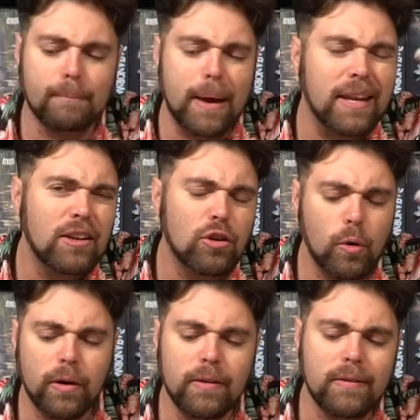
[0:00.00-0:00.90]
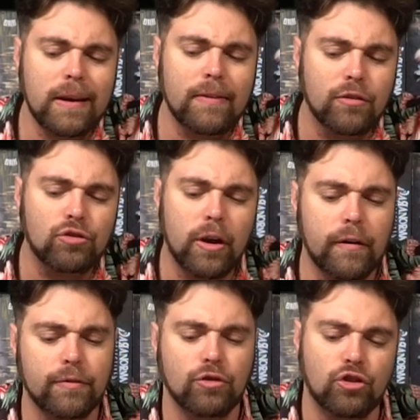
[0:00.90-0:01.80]
betting tokens in the
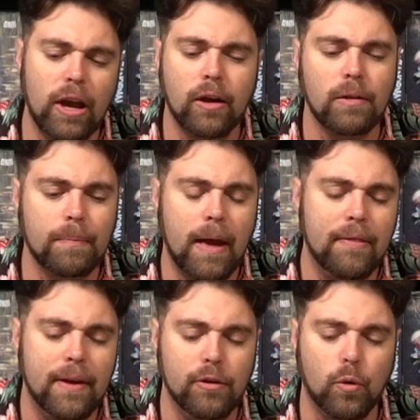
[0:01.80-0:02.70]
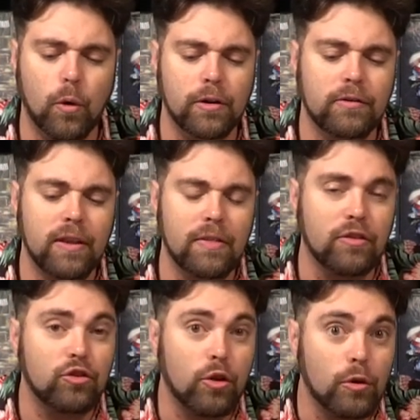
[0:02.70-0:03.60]
sheriff's jail, and then you're going to set the
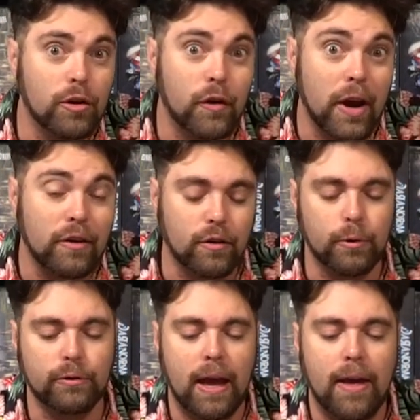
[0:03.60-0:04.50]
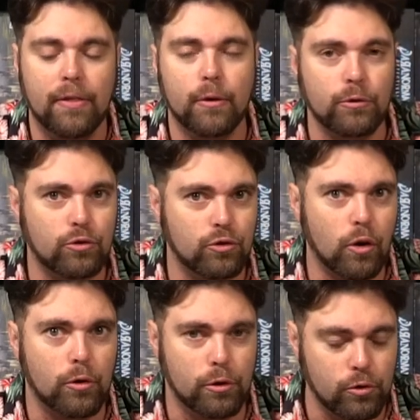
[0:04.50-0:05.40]
starter characters and their
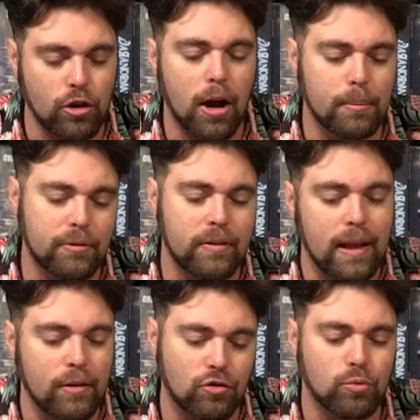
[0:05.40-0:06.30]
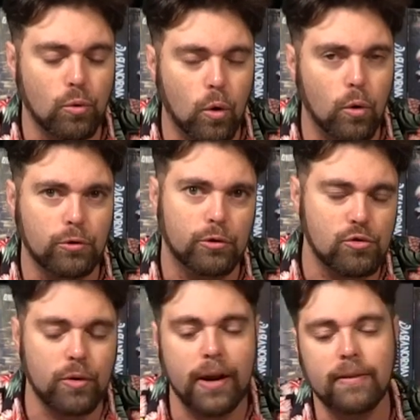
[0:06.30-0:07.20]
starter jobs slash roles or
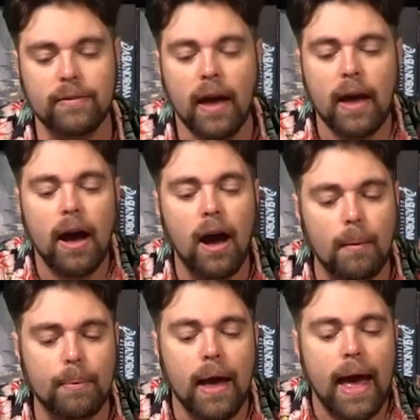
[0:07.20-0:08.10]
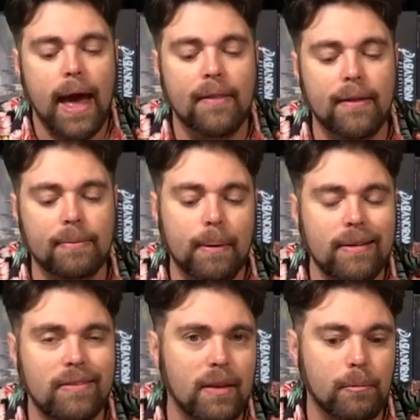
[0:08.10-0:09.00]
traits up, and then
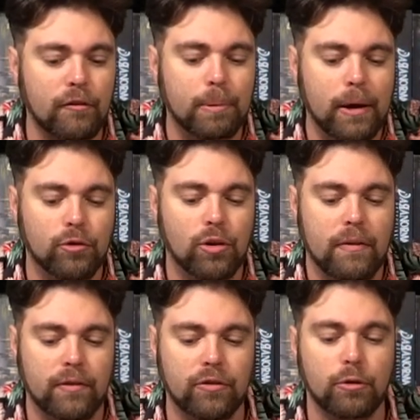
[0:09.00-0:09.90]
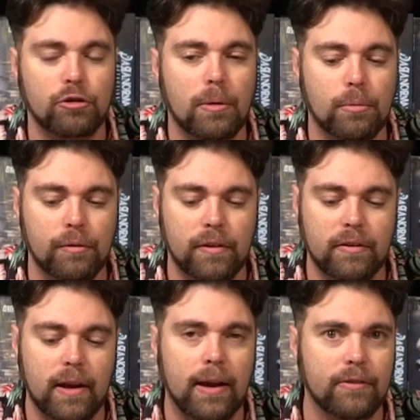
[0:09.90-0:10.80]
based on the number of players, you'll have a certain number of
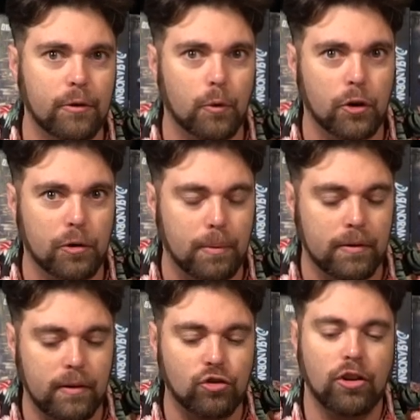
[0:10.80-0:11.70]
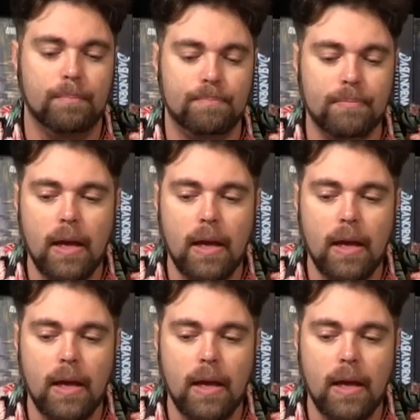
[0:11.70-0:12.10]
these guys that you're going to position.